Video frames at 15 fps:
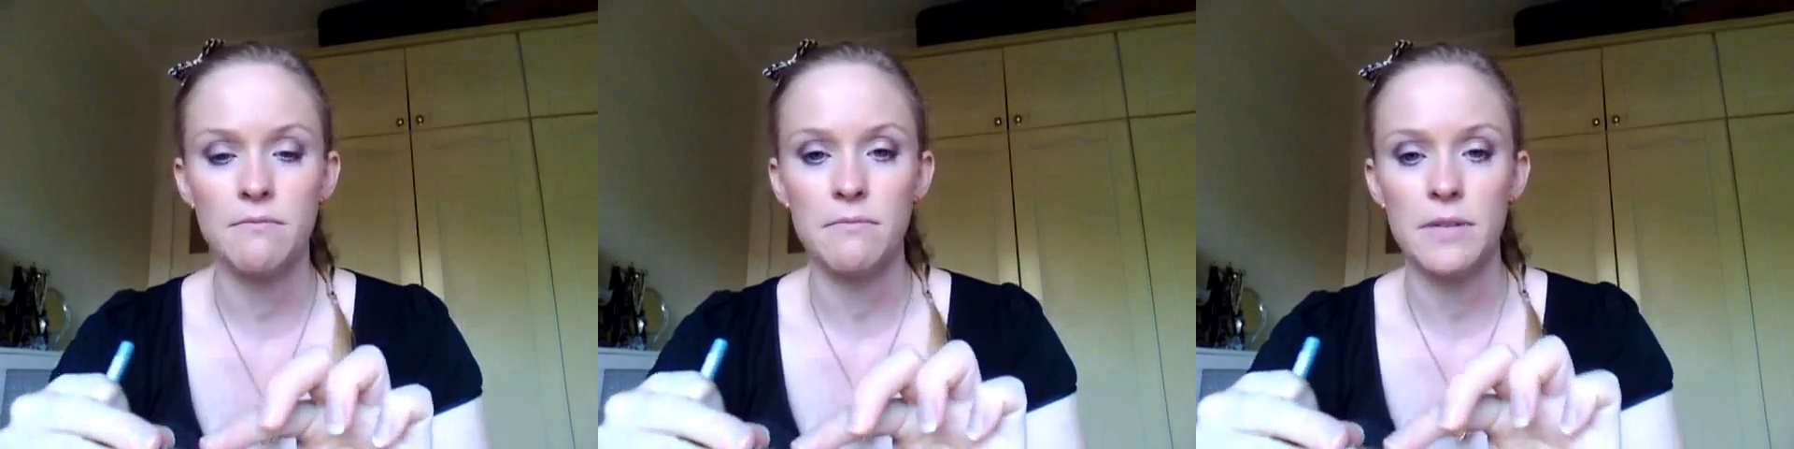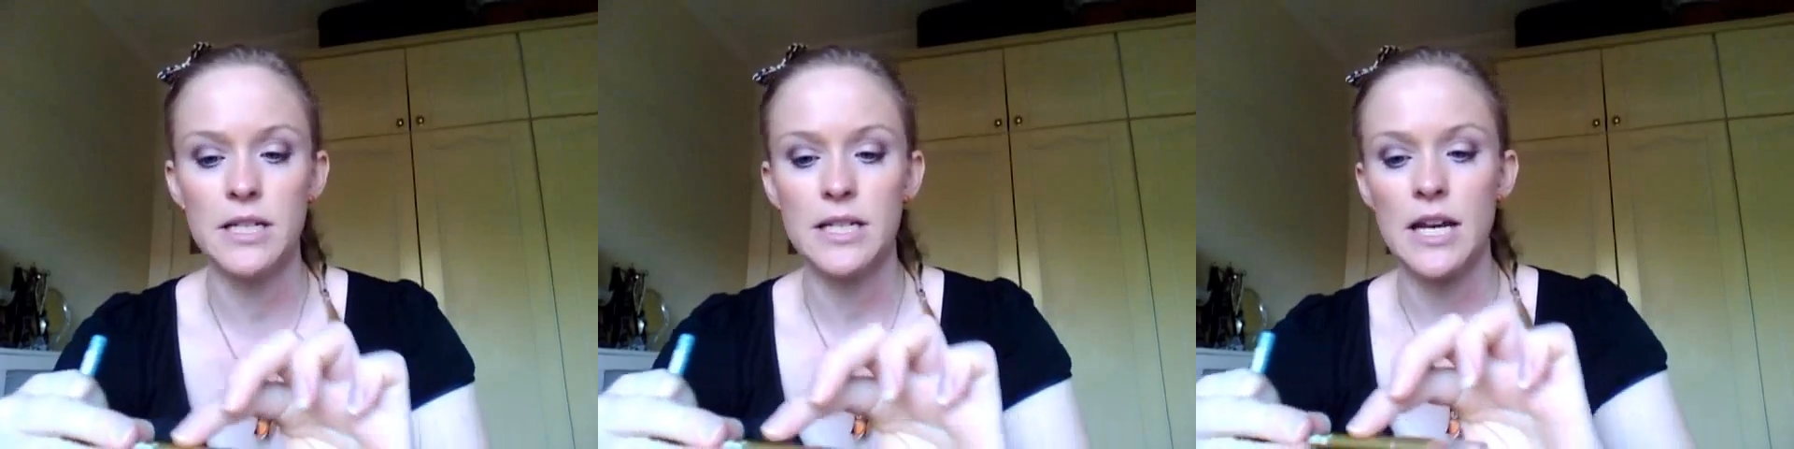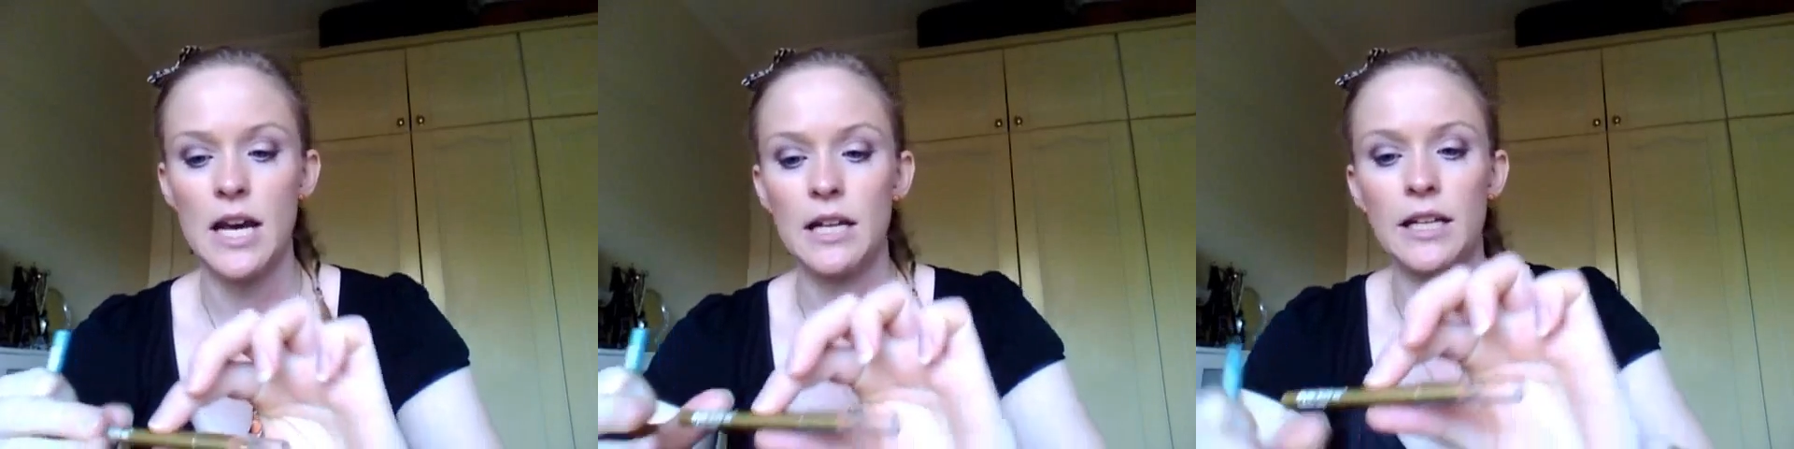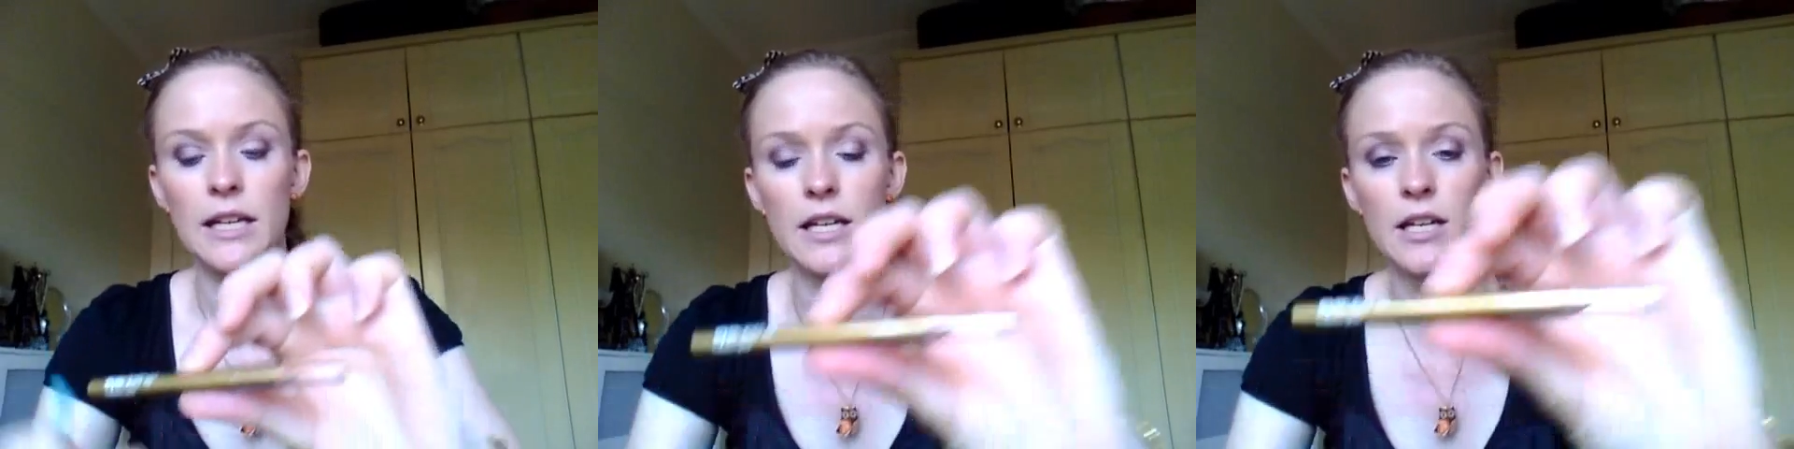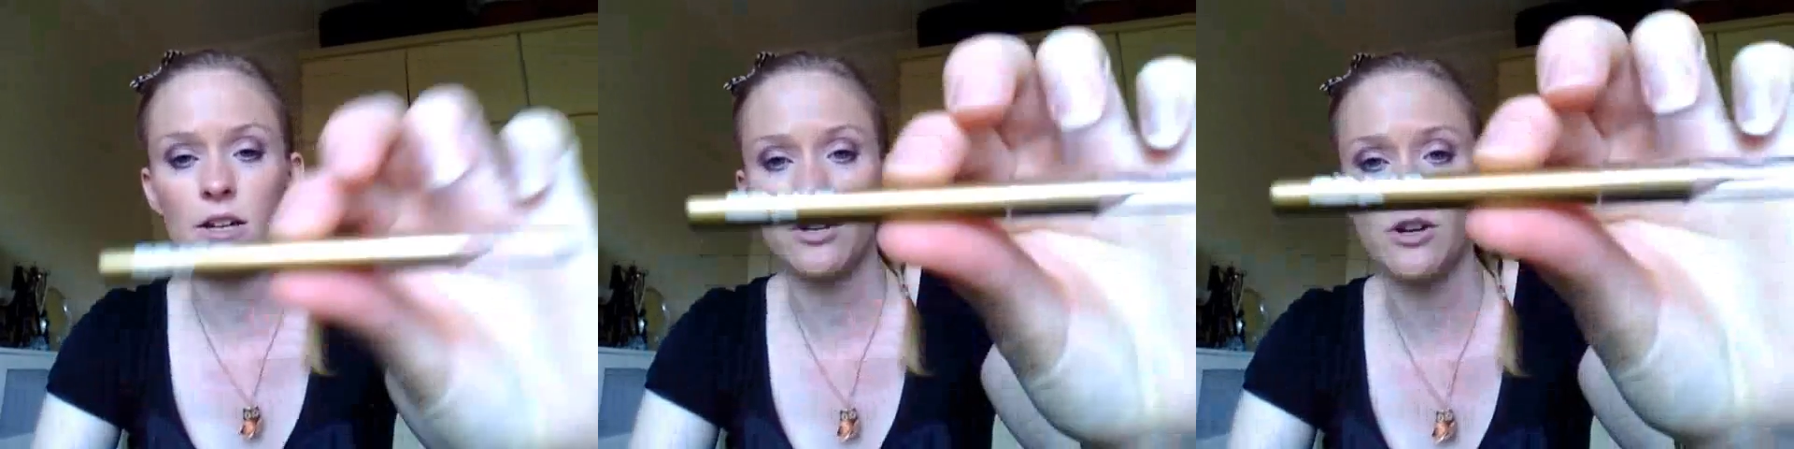
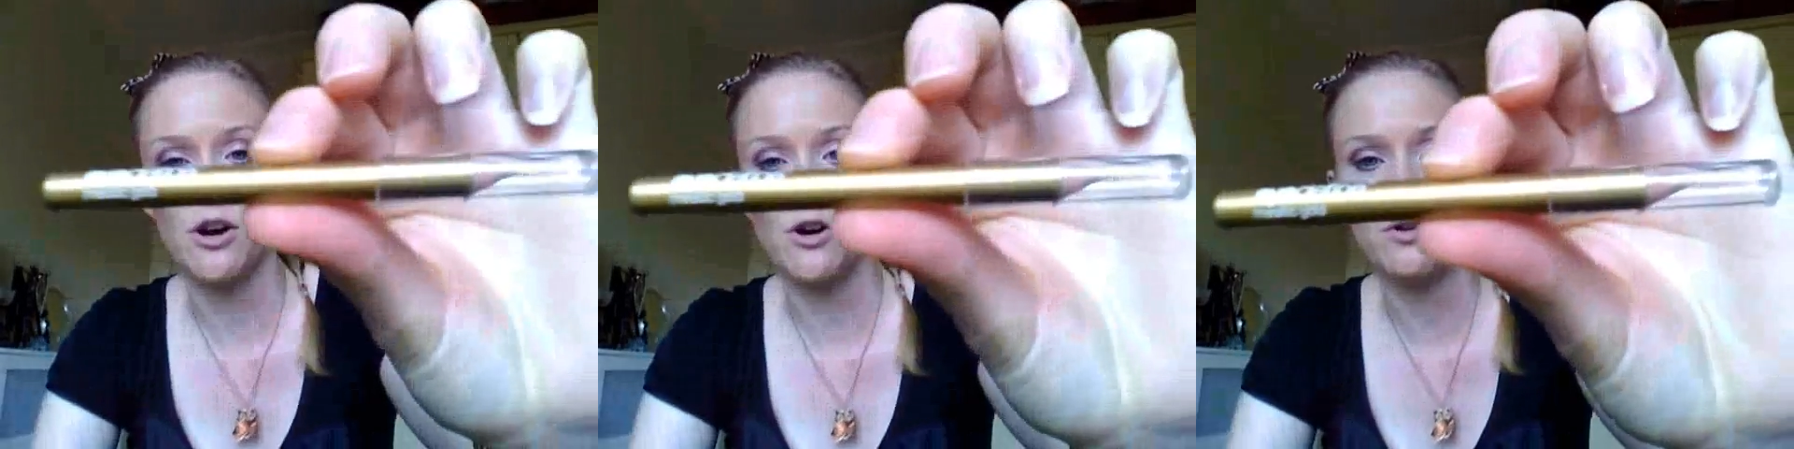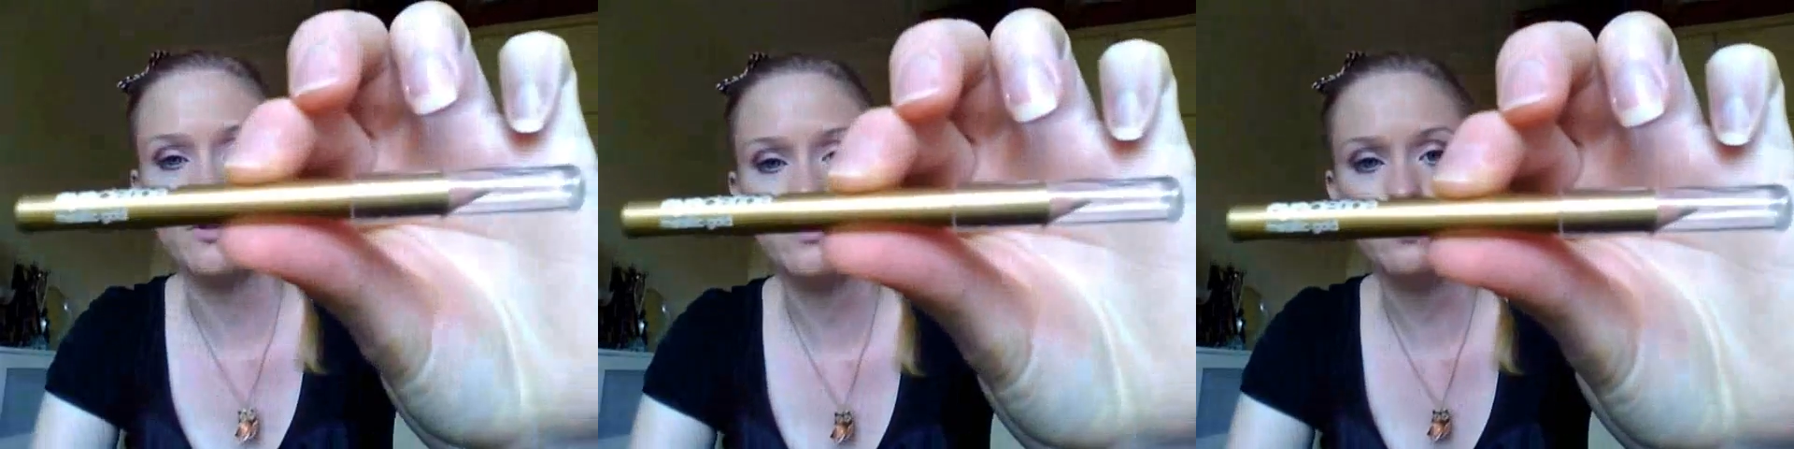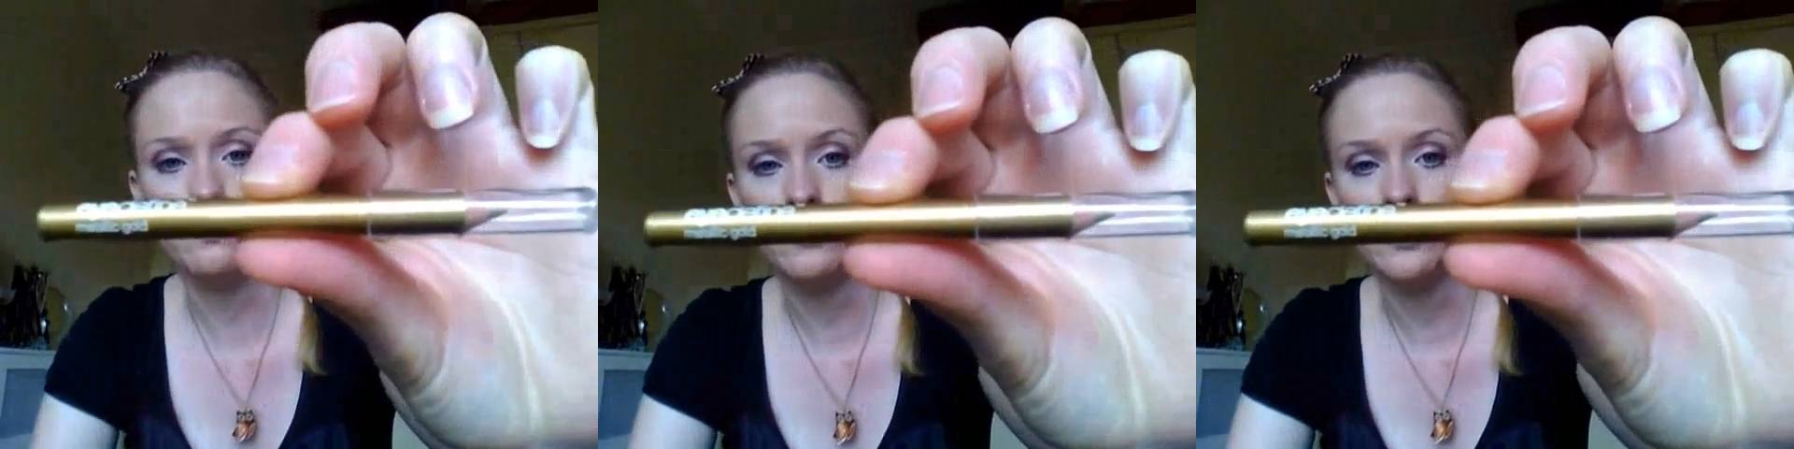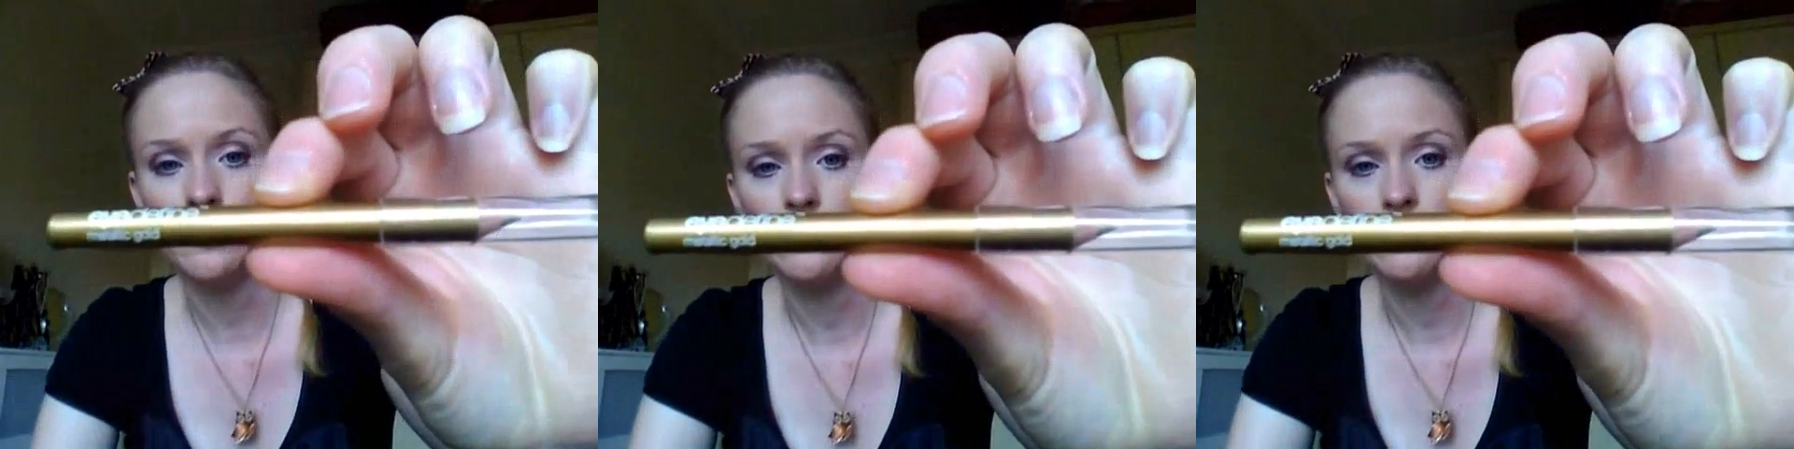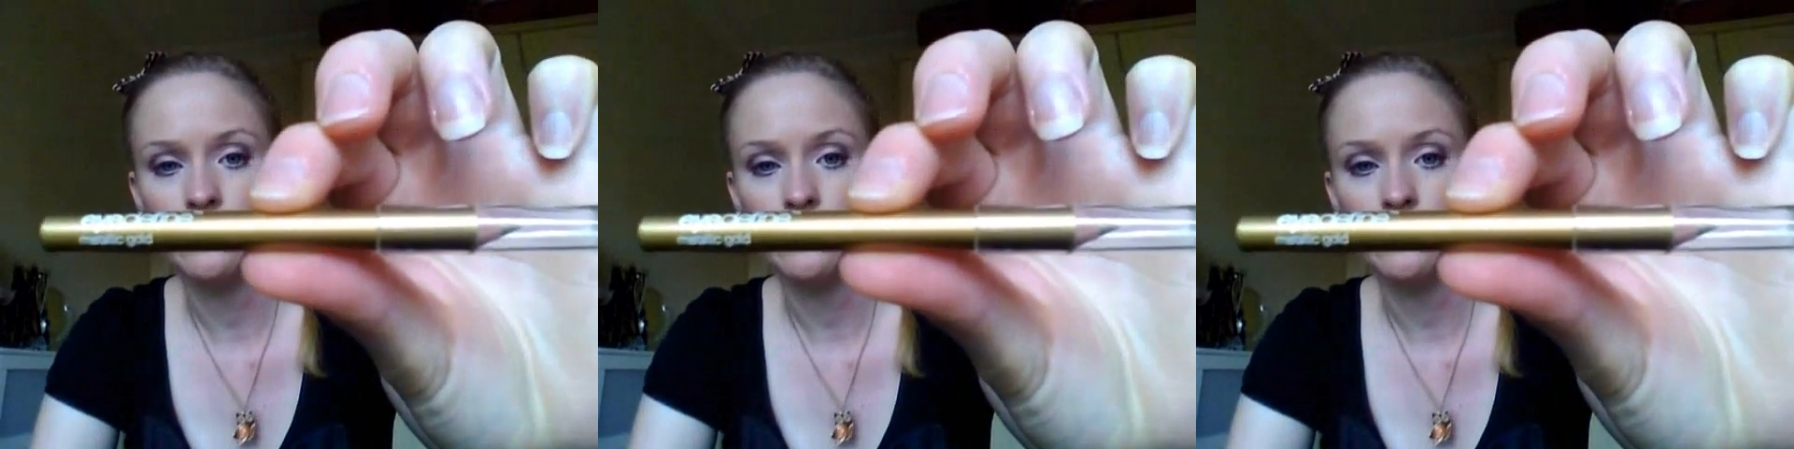metallic gold.